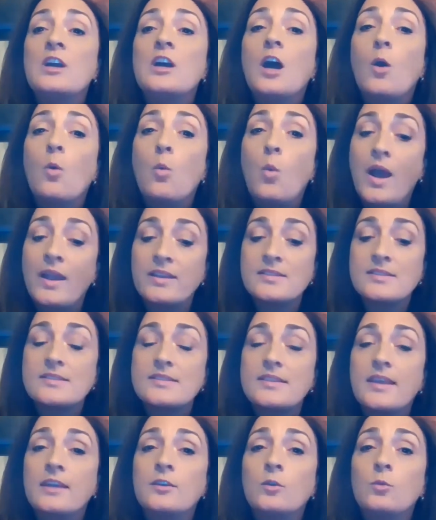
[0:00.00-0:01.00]
Hawaiian
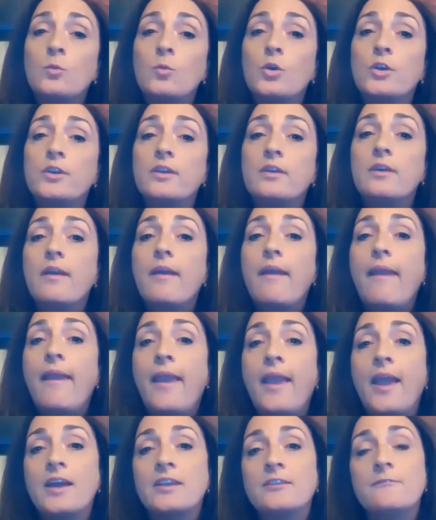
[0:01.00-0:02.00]
sandalwood,
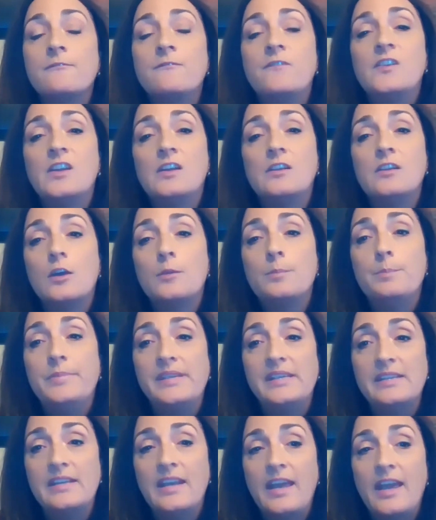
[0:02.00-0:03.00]
and vanilla
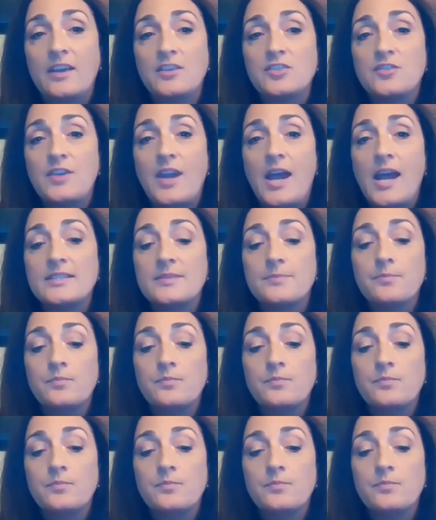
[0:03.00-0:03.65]
bean extract.